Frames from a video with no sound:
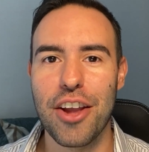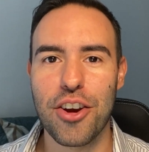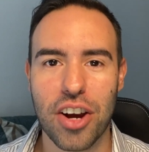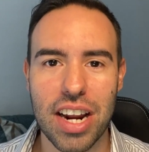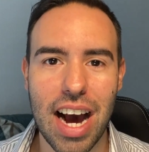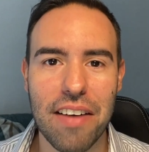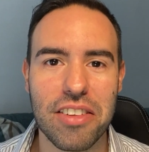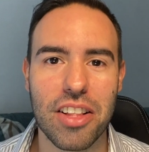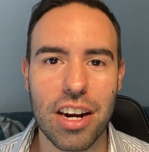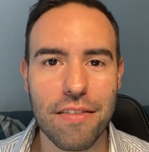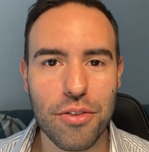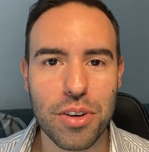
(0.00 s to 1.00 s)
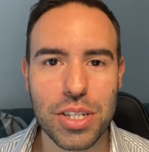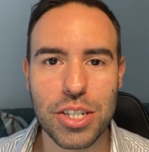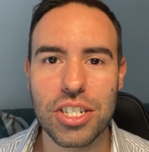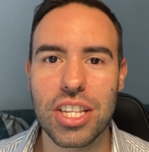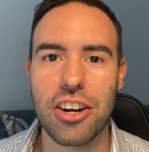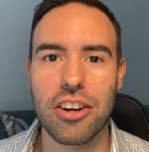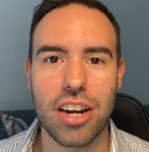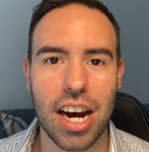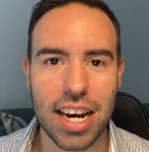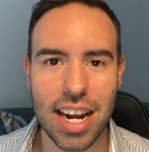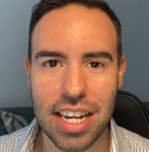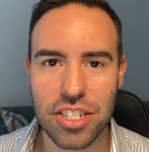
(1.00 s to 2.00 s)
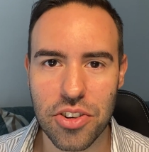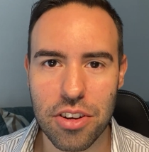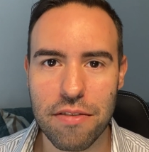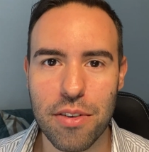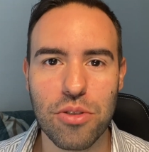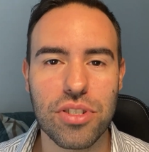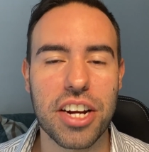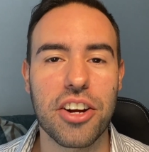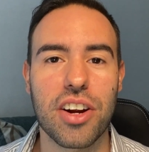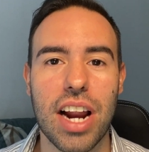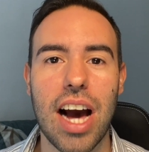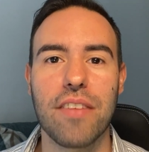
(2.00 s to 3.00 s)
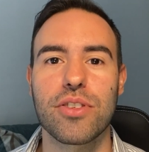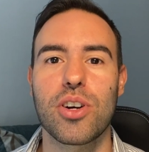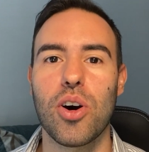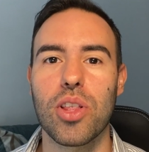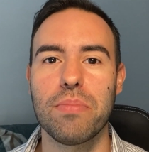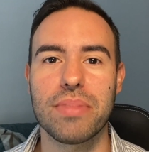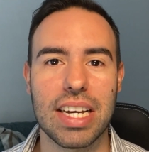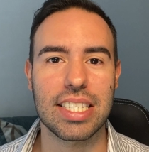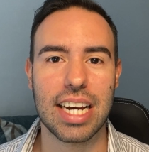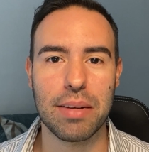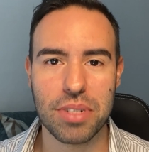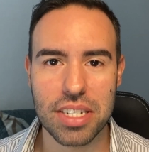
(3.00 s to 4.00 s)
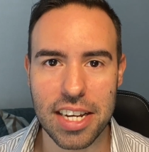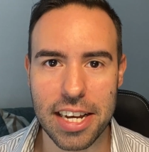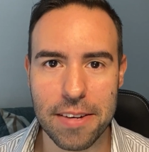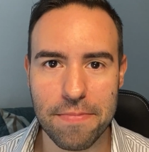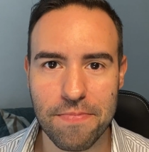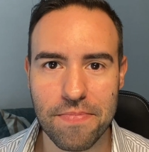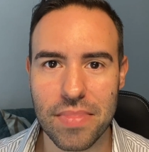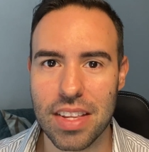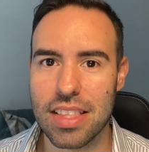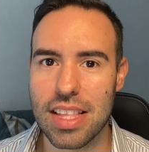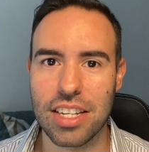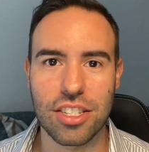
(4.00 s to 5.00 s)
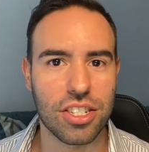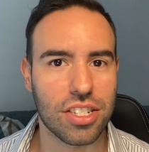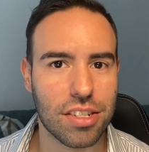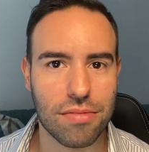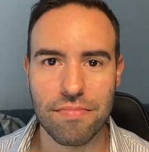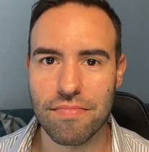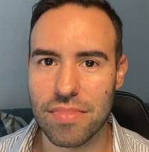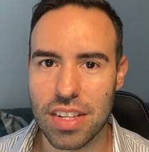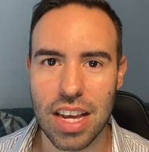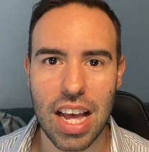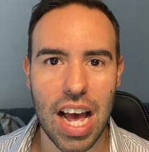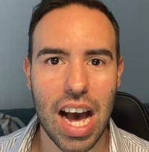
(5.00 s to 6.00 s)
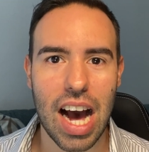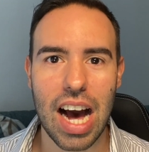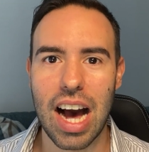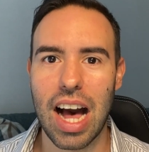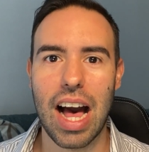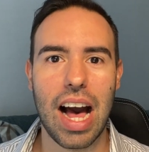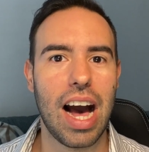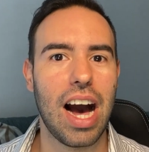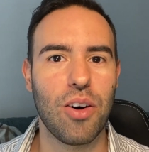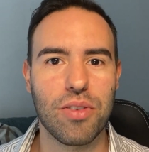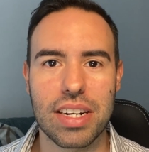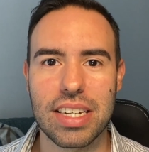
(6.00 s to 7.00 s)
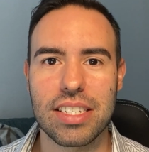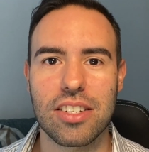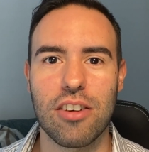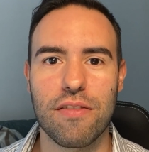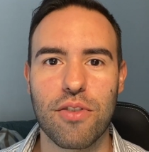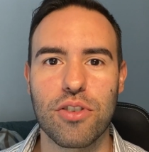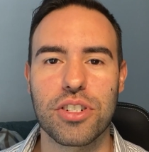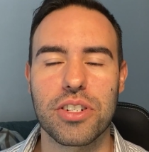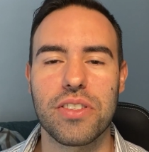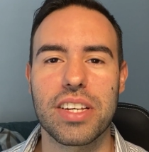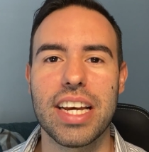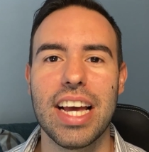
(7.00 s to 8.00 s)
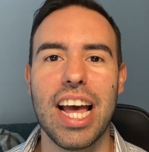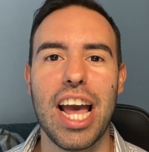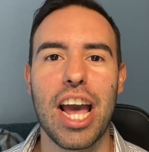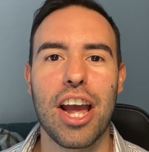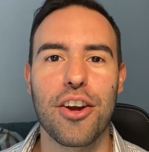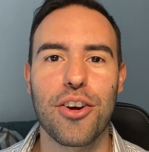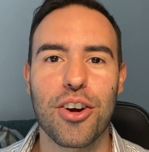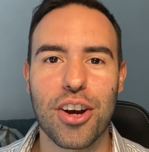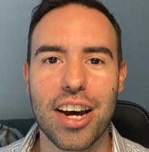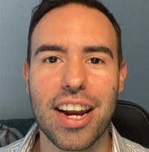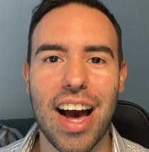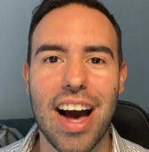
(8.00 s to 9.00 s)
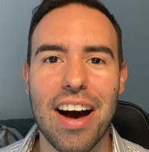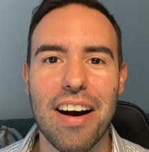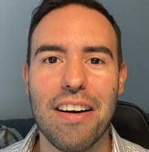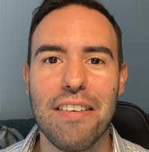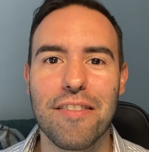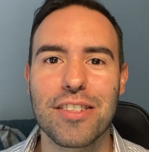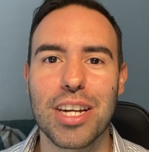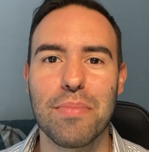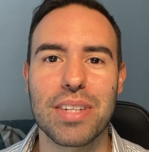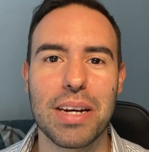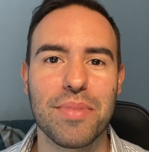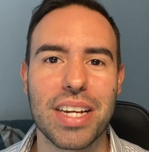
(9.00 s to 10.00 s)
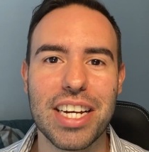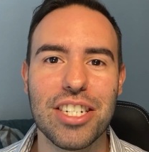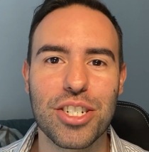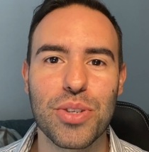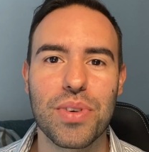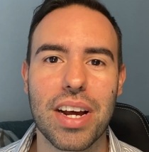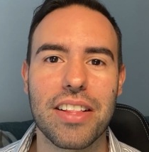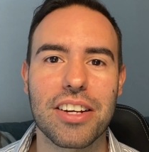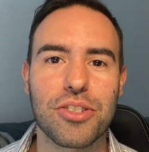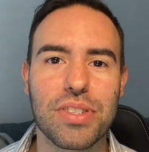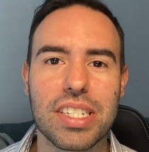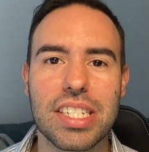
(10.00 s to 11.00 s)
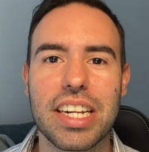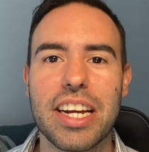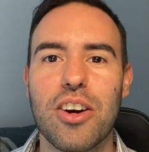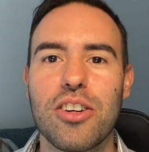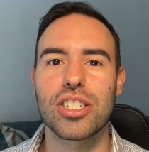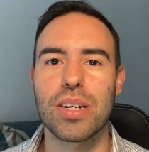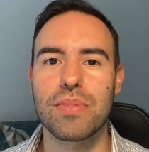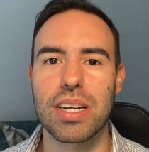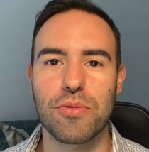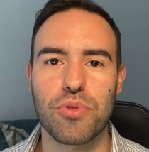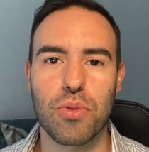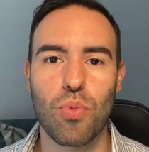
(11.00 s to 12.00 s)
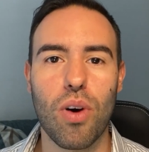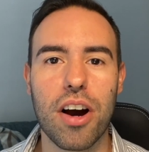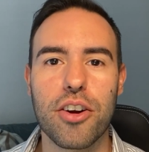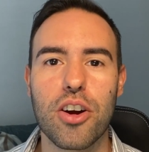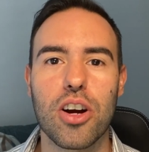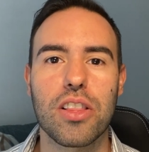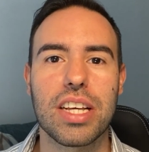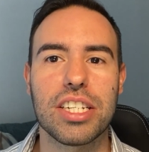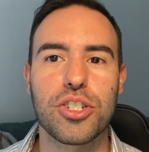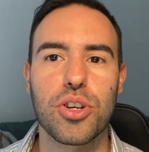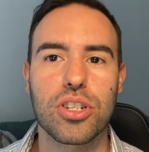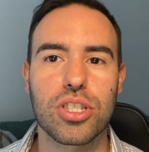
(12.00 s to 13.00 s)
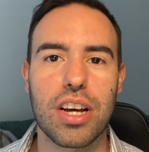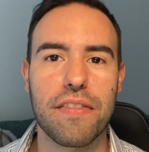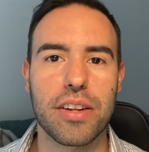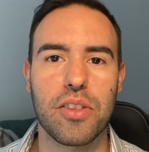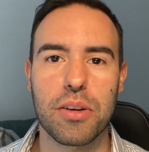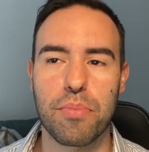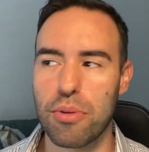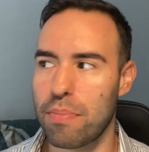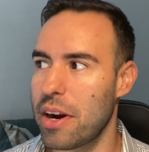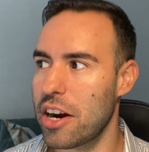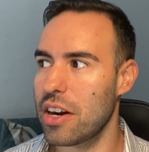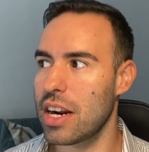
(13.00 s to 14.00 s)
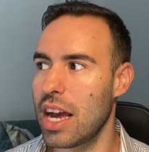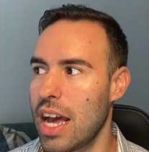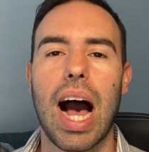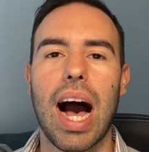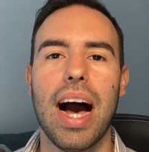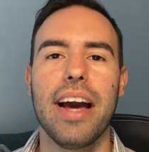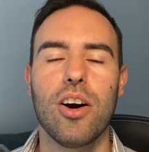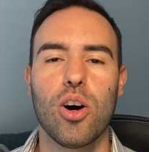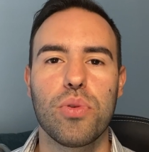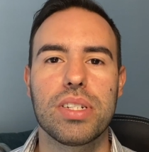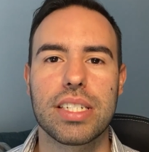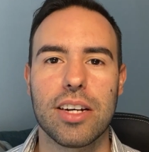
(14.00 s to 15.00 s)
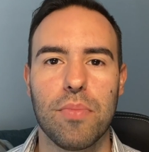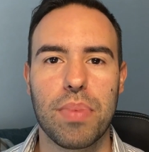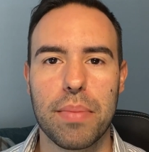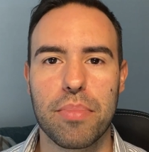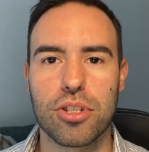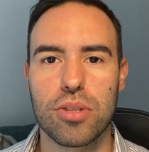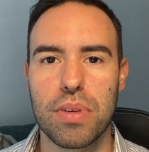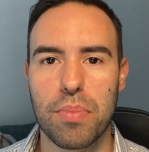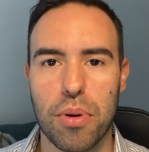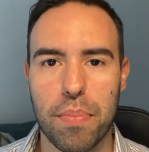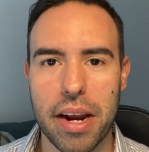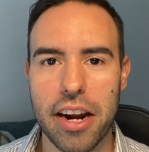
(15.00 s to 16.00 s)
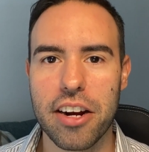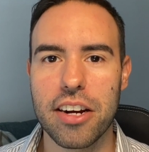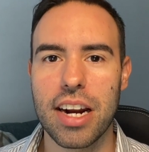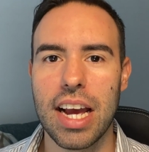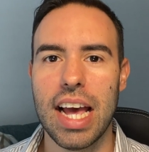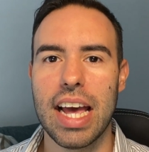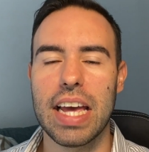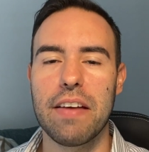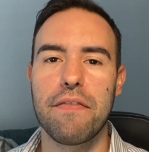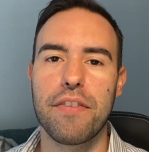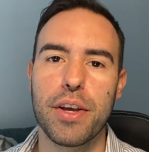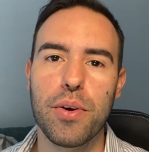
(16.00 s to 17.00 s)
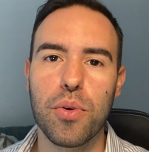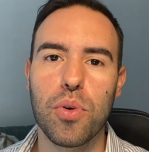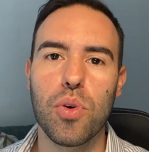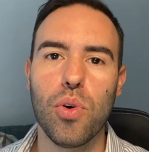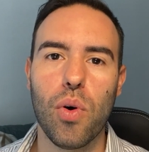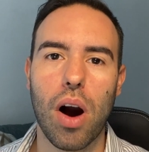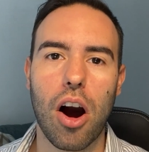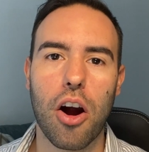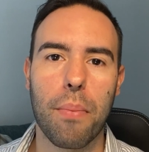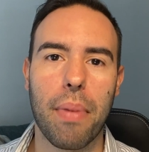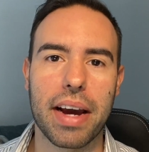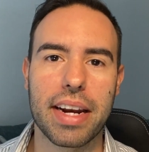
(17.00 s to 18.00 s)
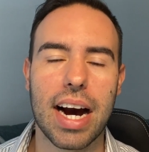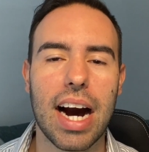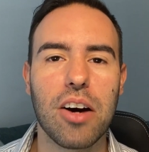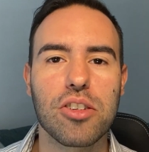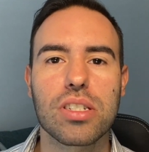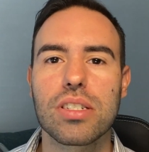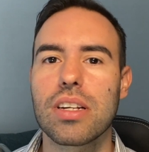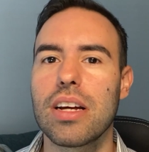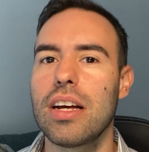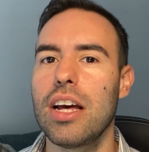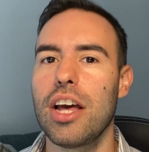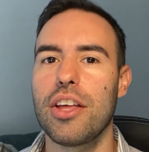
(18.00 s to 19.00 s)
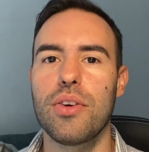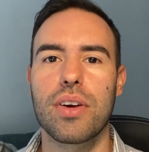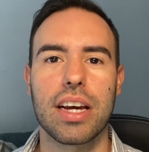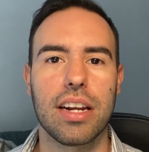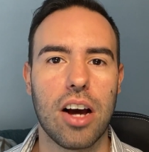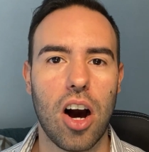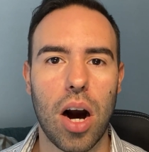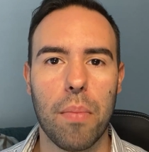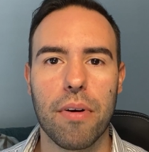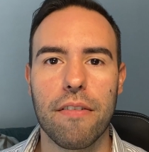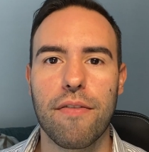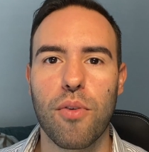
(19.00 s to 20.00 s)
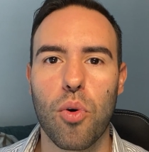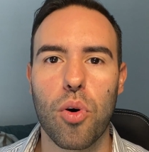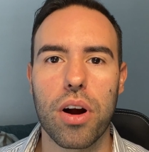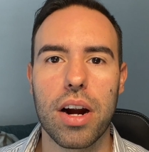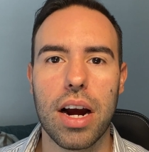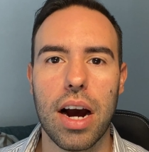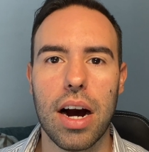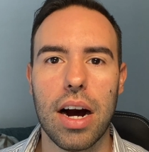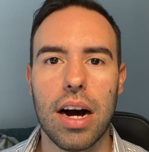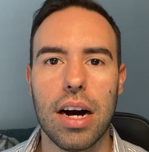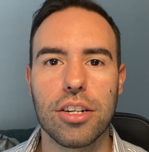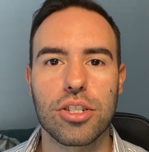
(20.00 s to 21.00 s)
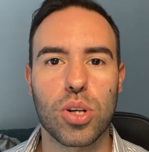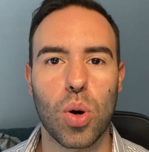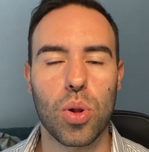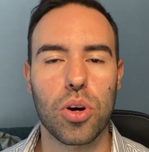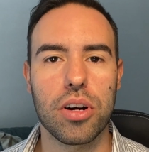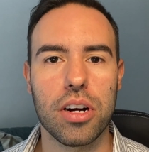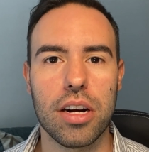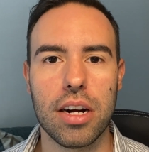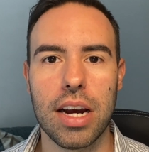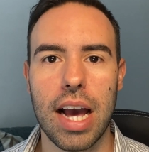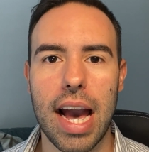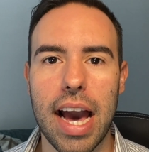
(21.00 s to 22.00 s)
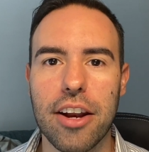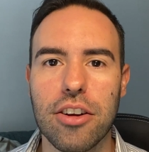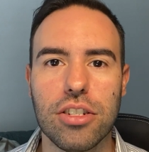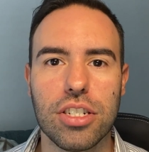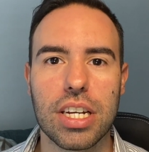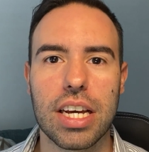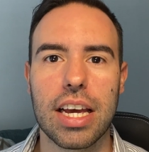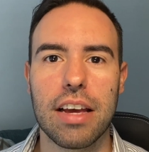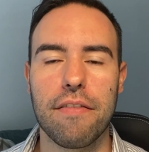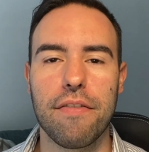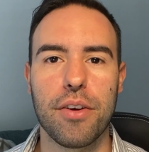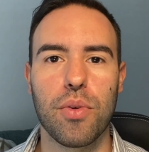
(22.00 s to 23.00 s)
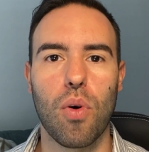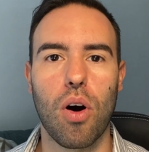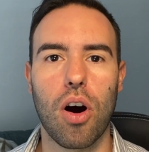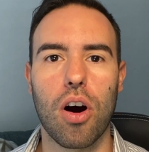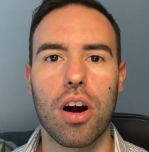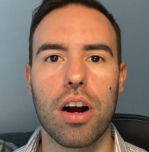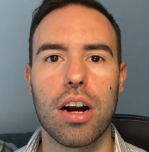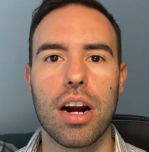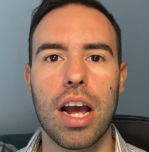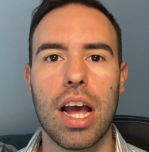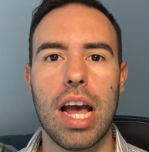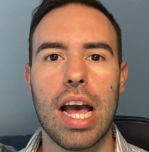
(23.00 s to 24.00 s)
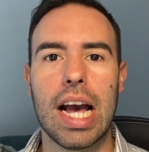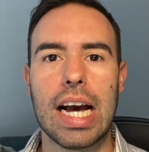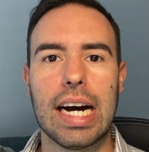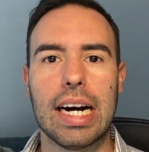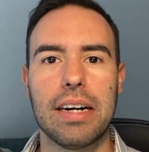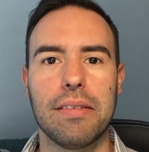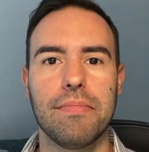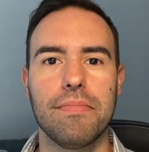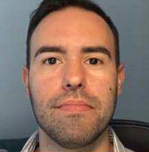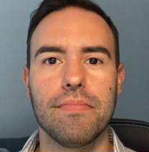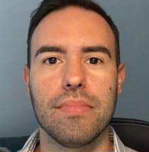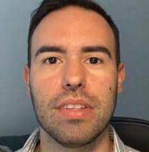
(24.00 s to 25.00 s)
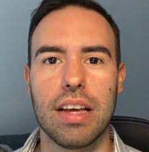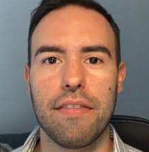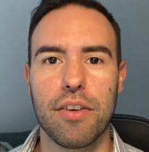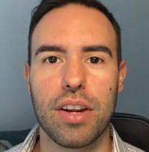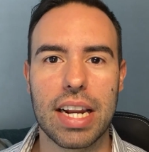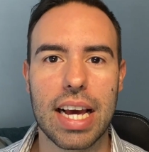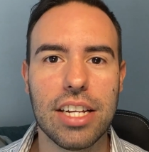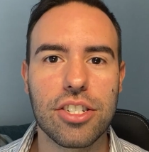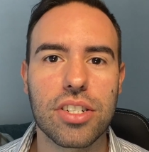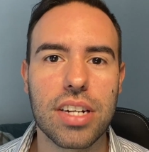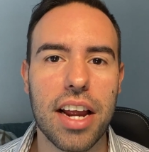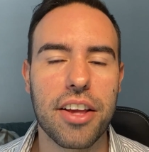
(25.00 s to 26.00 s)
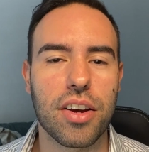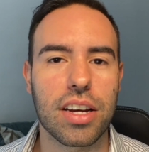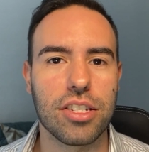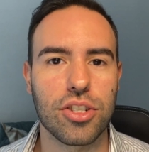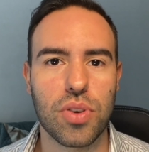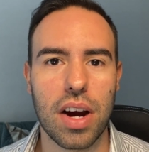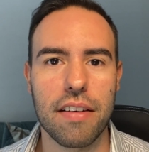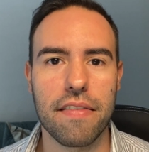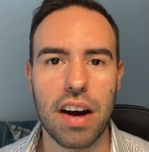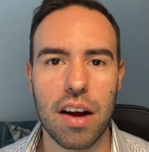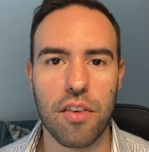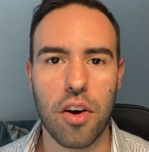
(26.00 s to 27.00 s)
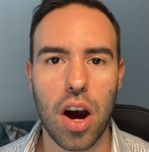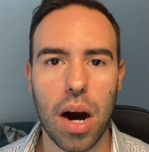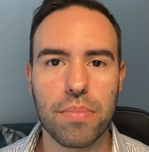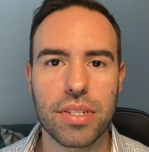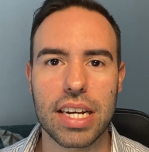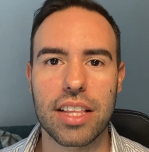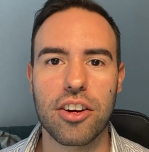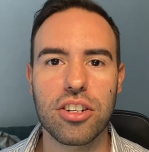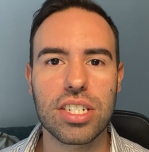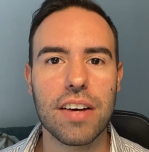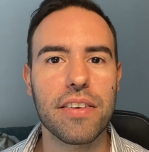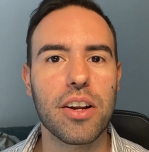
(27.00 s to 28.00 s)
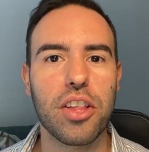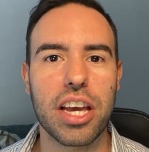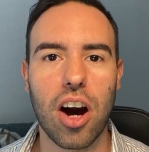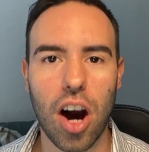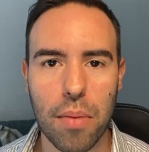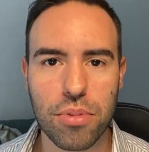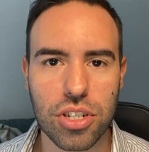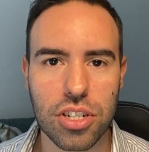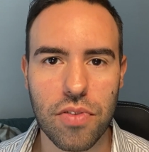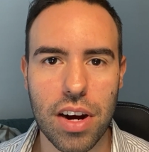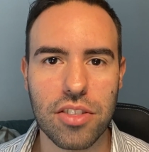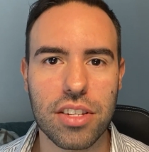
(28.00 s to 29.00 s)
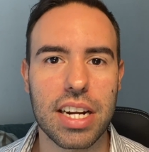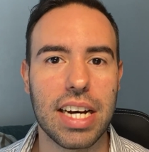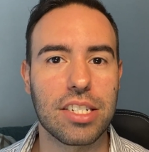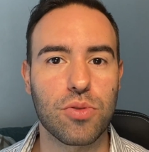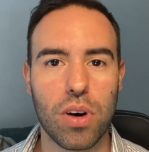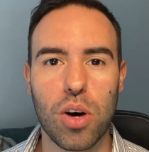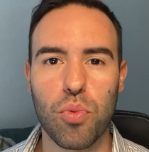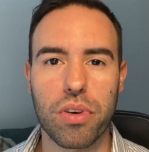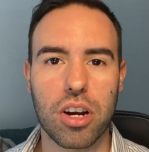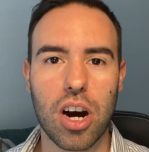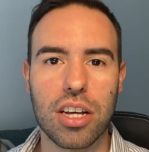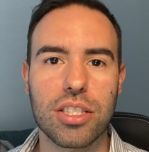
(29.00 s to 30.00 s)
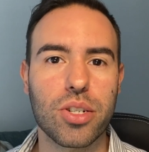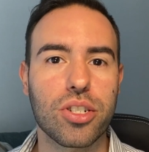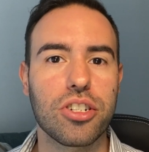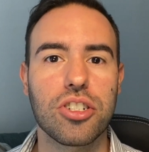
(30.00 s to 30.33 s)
You're gonna have a lot of realtors that are not gonna answer their phones, and you're gonna have to call them times a day. That's just how it is, unfortunately. You're gonna have sometimes issue with electricity or sometimes with water, unless you're definitely prepared. I always tell people to be prepared. If you are buying a house, you can opt for solar energy. If you are, if you need internet, you can try fiber optic. There's definitely options around it as well with condos.